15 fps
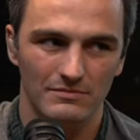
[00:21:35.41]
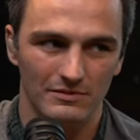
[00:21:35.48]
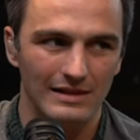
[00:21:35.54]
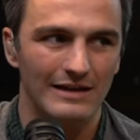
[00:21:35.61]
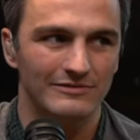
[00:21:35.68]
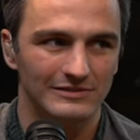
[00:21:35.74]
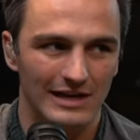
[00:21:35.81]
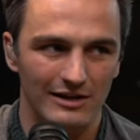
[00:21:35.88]

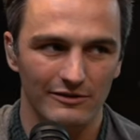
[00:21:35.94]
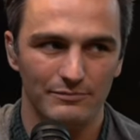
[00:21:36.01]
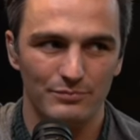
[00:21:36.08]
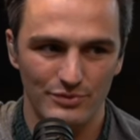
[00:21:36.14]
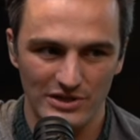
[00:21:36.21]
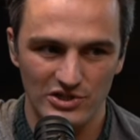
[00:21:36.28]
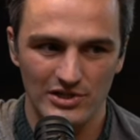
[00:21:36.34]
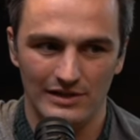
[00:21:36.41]
lifestyle of
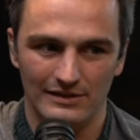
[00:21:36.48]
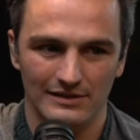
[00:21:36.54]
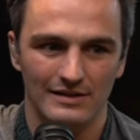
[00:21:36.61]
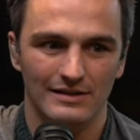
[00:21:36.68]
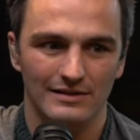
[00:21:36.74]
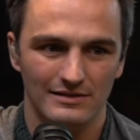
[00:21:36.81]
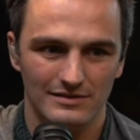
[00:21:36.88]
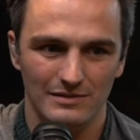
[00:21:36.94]
preaching
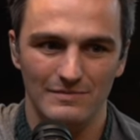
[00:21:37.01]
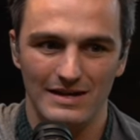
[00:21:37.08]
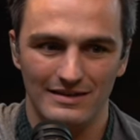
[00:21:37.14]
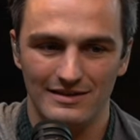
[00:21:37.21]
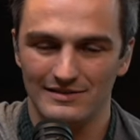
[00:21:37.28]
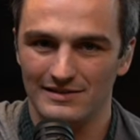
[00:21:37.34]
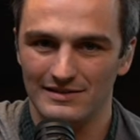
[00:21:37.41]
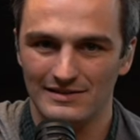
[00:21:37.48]
to make
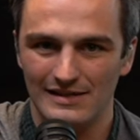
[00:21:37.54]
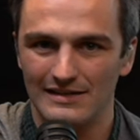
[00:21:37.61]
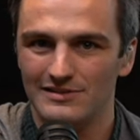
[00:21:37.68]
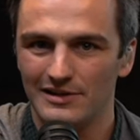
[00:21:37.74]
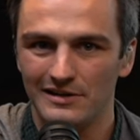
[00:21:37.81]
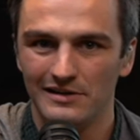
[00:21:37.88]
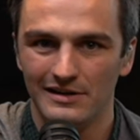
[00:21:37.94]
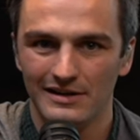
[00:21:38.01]
this its center.